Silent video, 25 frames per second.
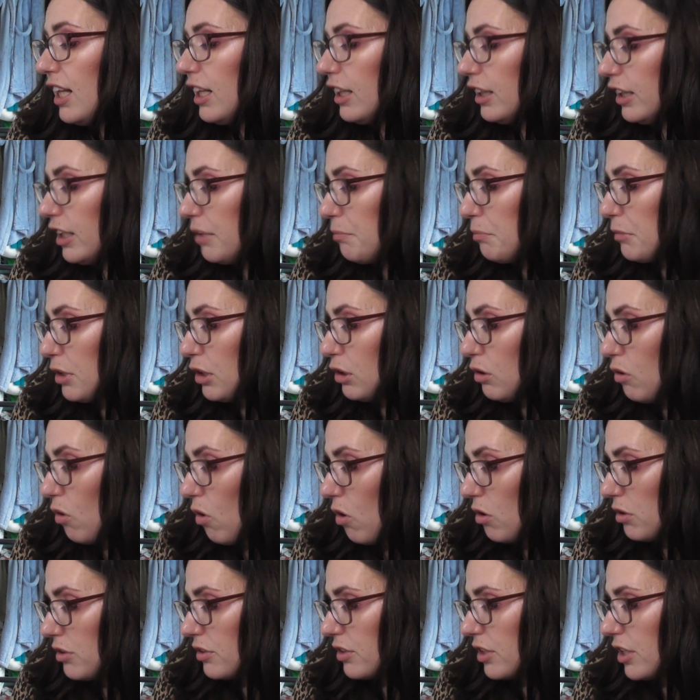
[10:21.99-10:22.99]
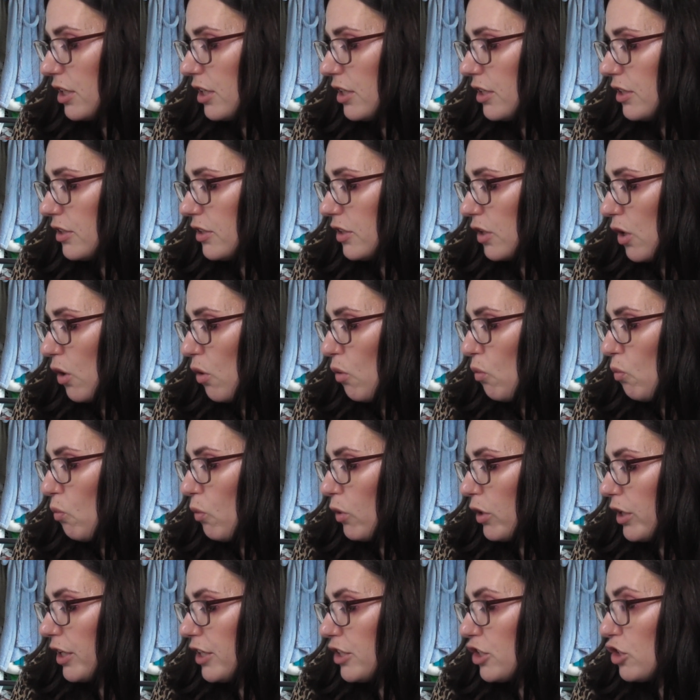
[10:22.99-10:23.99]
Lip glosses
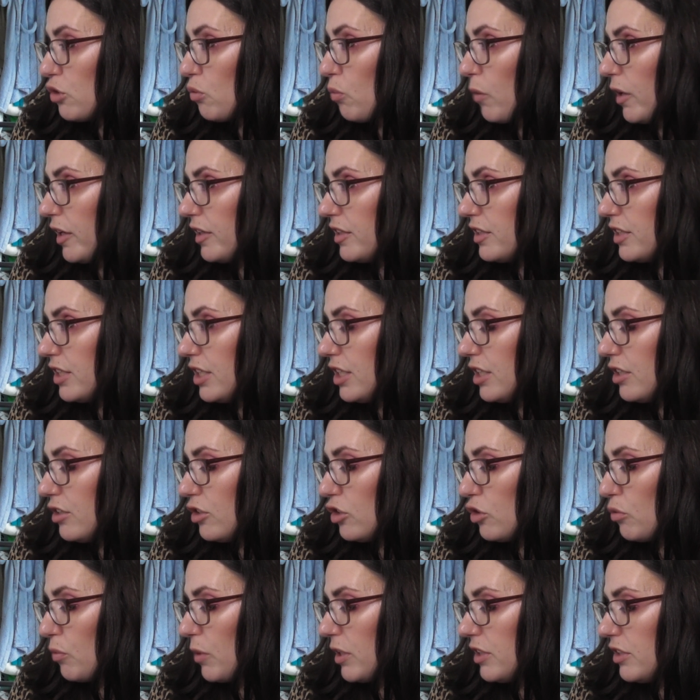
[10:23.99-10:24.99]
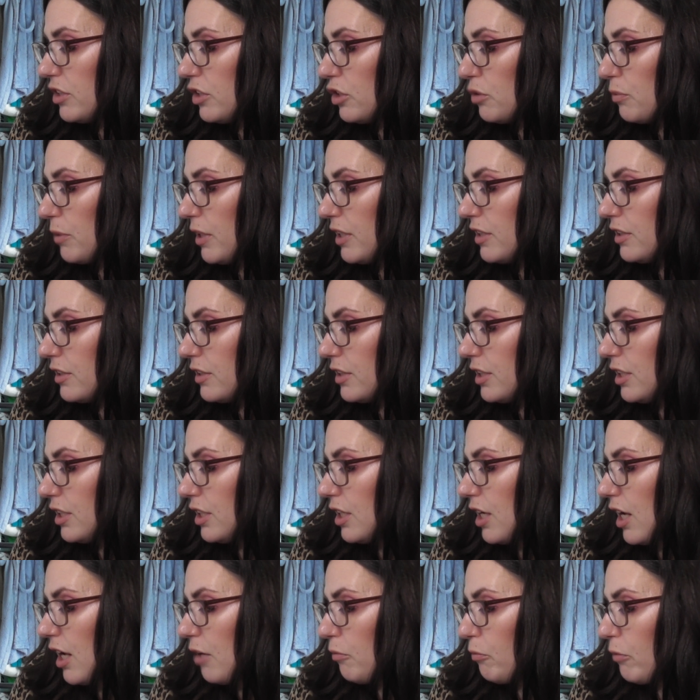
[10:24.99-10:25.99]
were 20 in
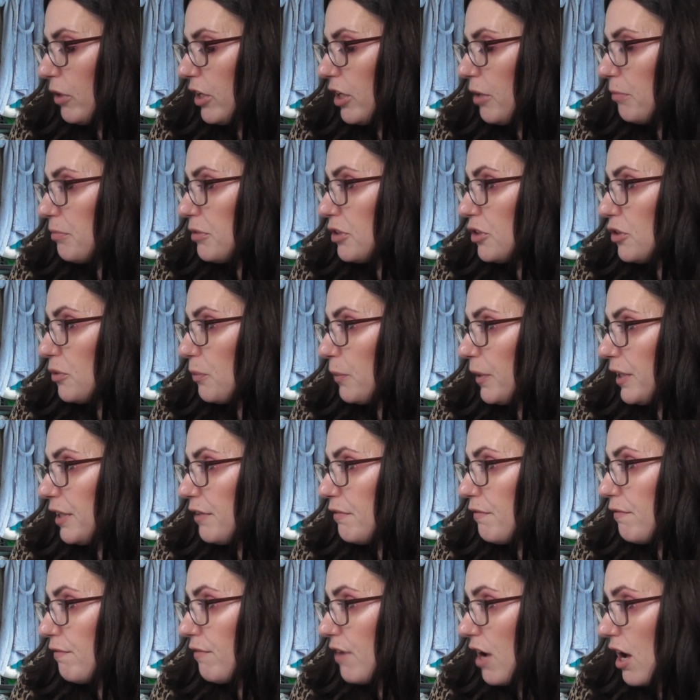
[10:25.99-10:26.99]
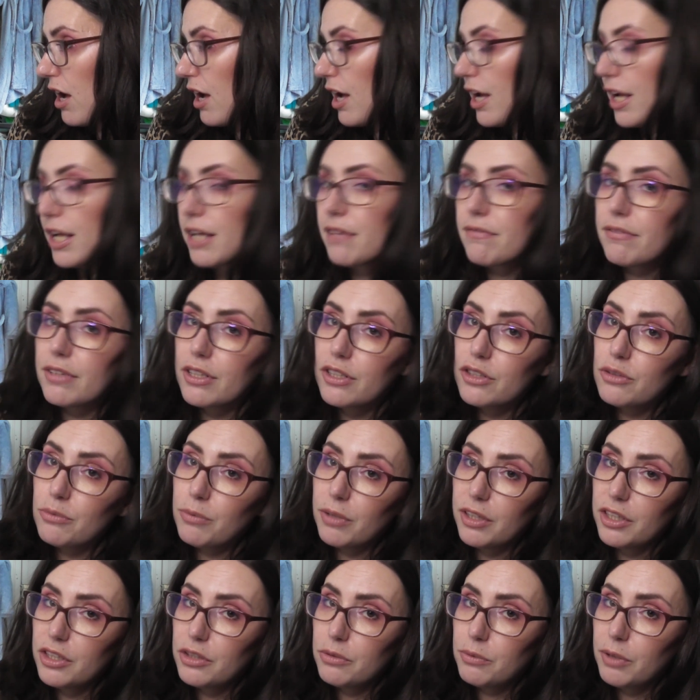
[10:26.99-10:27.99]
2020 and went up to 25 in
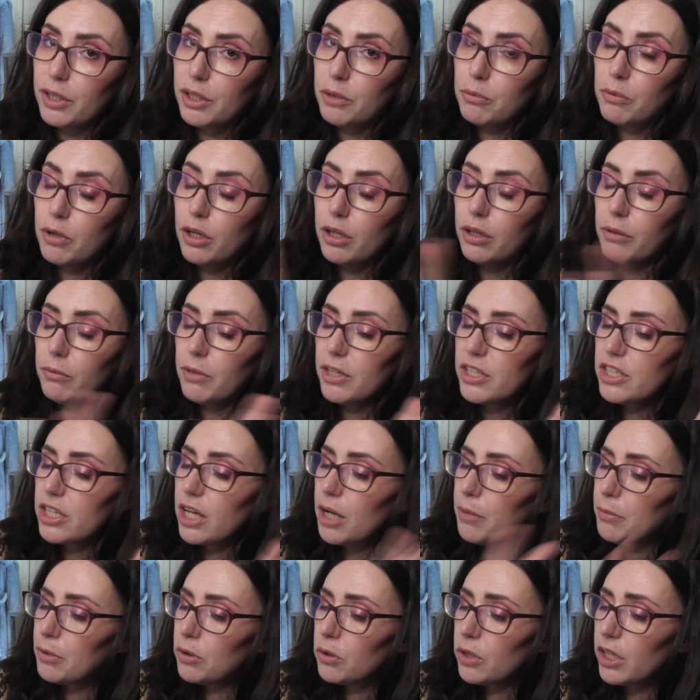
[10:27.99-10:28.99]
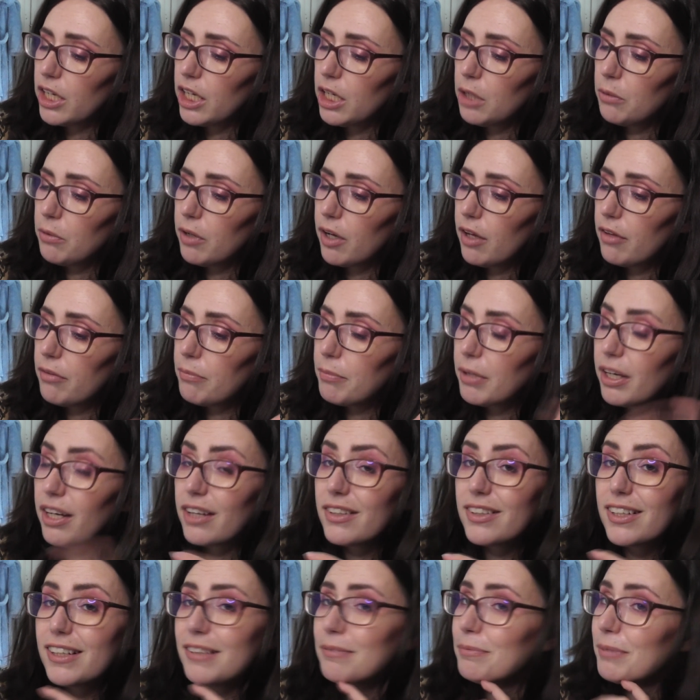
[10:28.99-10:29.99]
2021, which I'm okay with
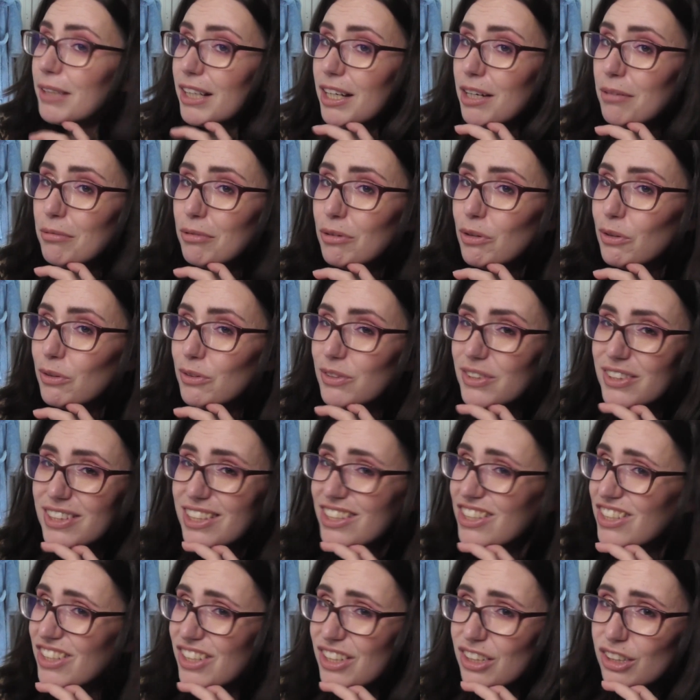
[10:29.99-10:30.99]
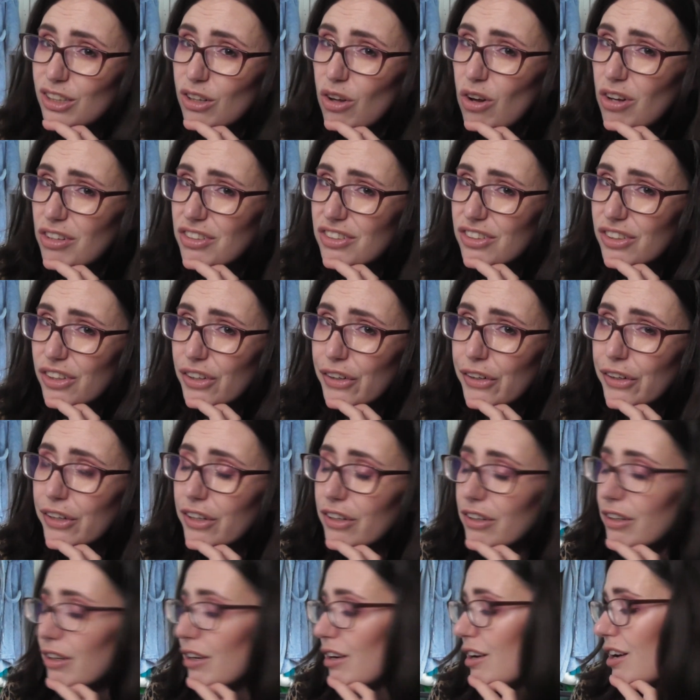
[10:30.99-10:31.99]
because I've become such a gloss
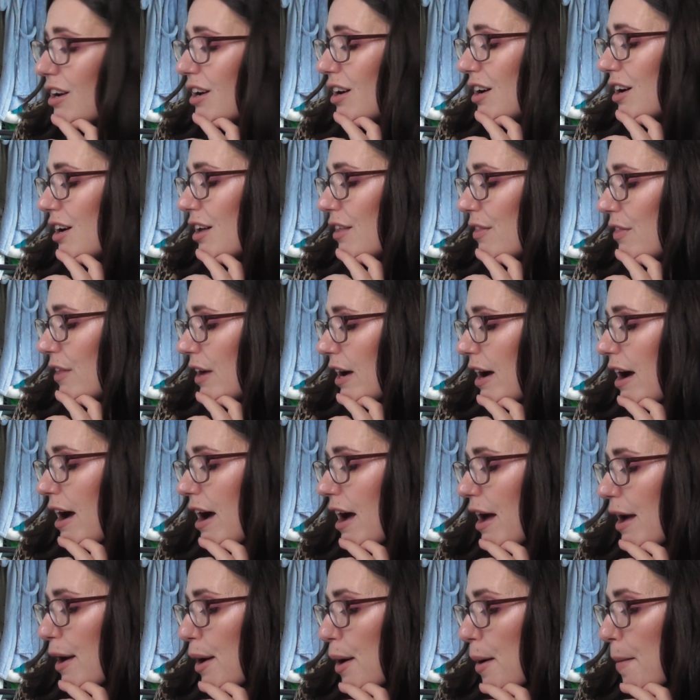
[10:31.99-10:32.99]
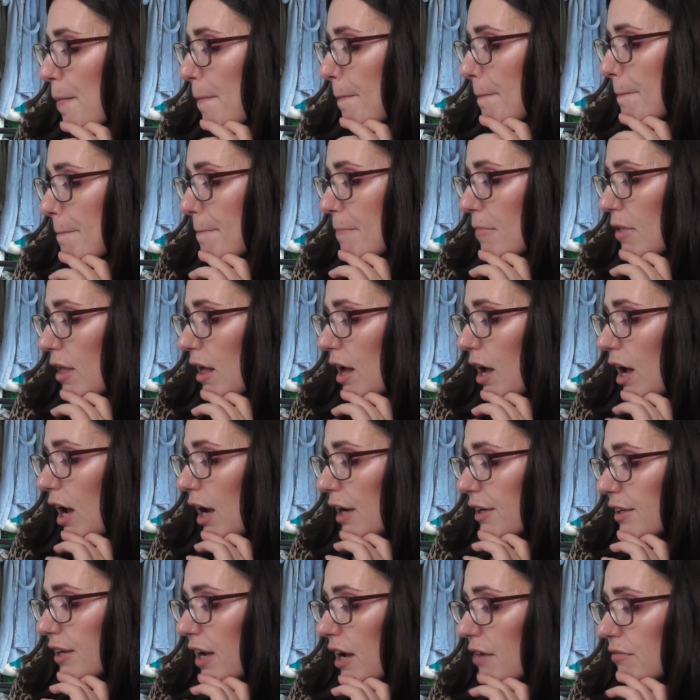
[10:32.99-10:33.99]
girl that I
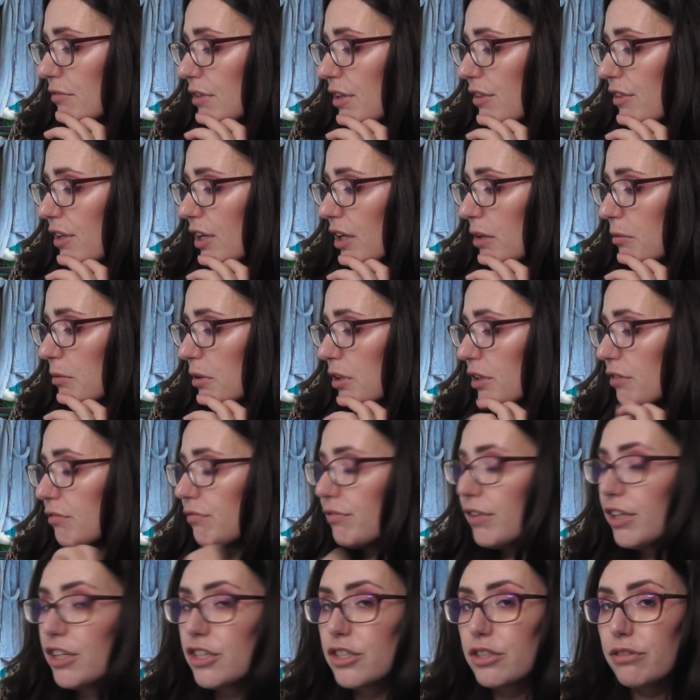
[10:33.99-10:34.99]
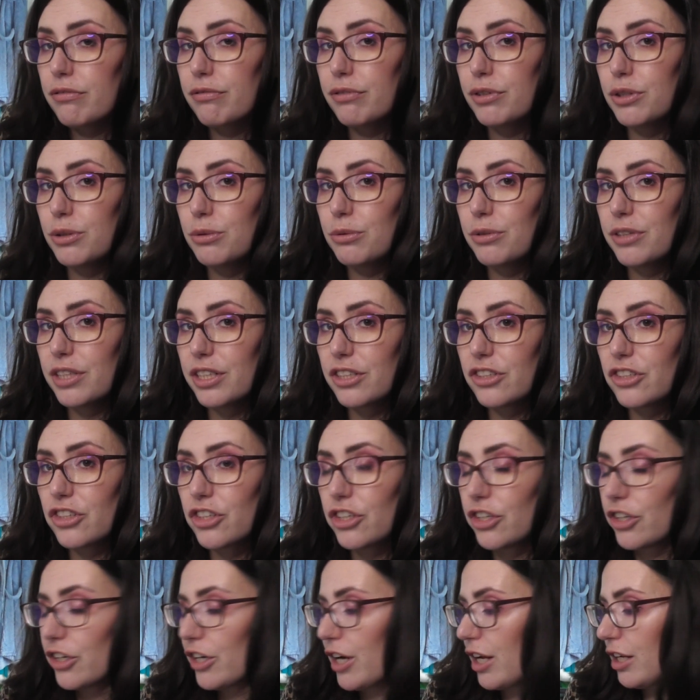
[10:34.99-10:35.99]
definitely think I'm going to finish a few this
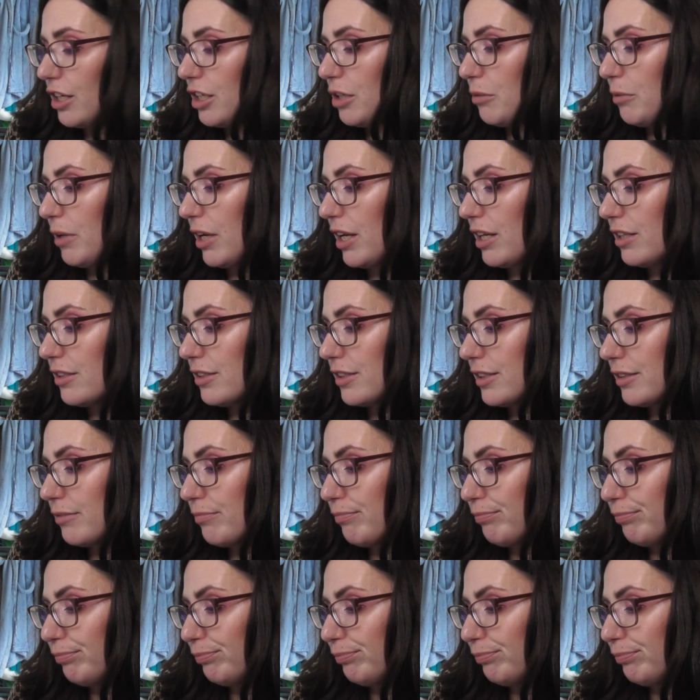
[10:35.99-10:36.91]
year anyways.